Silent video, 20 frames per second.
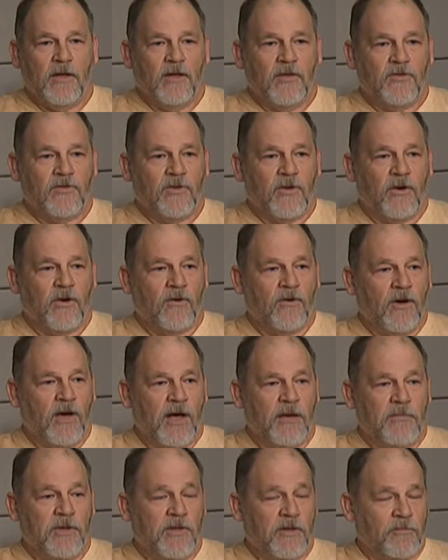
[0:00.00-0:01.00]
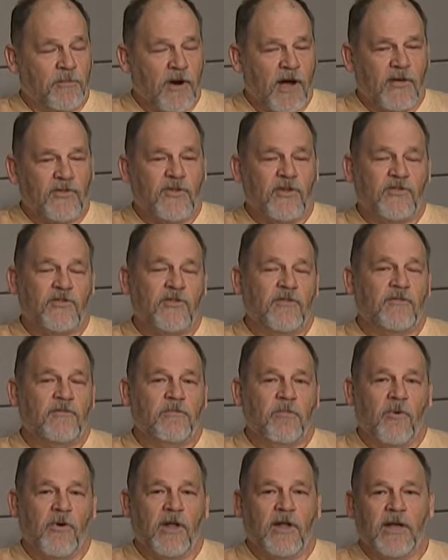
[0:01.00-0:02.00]
So I'm in the process
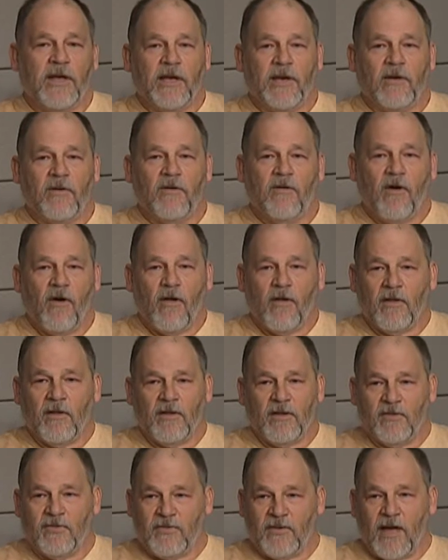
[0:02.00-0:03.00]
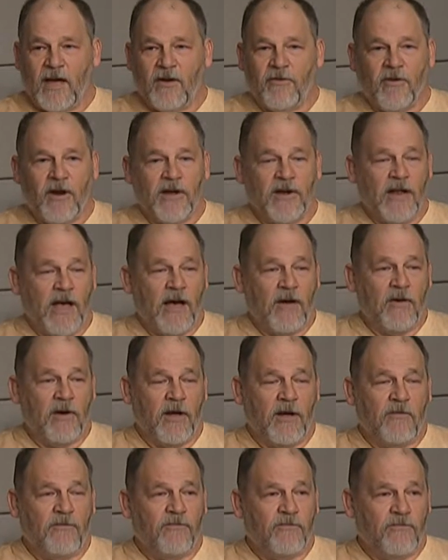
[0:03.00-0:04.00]
of boiling all of this down right now and
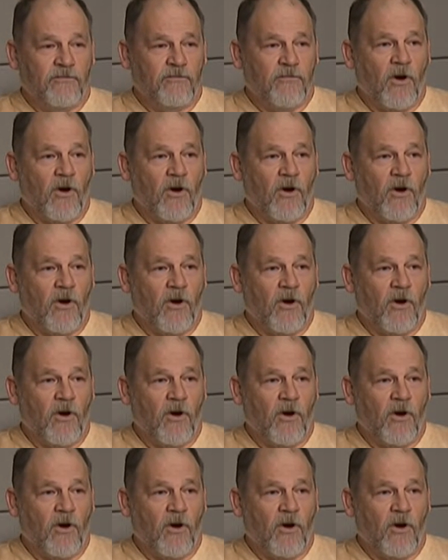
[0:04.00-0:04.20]
I've